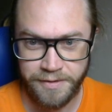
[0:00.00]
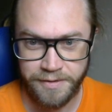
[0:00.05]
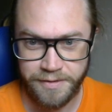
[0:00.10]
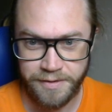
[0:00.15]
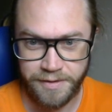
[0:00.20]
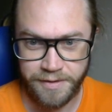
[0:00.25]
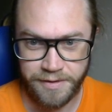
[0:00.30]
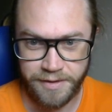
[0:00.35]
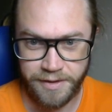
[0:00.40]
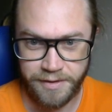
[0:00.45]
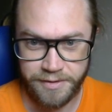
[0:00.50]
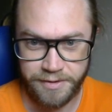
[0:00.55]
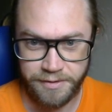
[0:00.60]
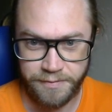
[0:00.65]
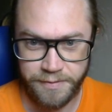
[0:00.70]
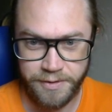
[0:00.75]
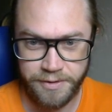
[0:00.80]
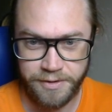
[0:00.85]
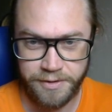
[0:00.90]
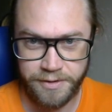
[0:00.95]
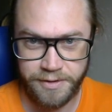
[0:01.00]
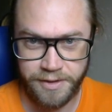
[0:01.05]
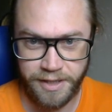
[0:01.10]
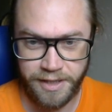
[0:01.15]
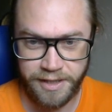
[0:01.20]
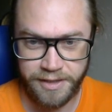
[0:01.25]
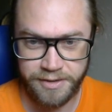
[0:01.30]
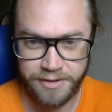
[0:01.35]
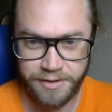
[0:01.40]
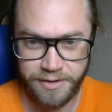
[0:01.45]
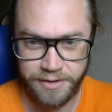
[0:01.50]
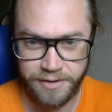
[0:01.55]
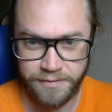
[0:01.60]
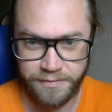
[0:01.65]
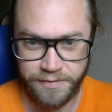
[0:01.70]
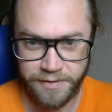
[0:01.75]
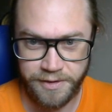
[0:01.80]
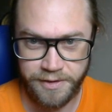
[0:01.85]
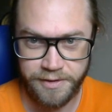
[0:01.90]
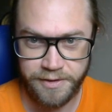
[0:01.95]
Okay, so if we look at the handler for
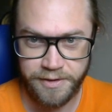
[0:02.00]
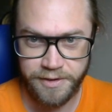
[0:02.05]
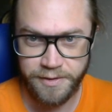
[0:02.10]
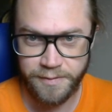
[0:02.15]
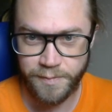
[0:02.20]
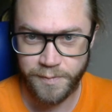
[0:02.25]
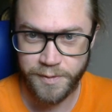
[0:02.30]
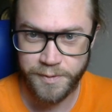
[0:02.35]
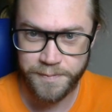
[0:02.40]
lookup,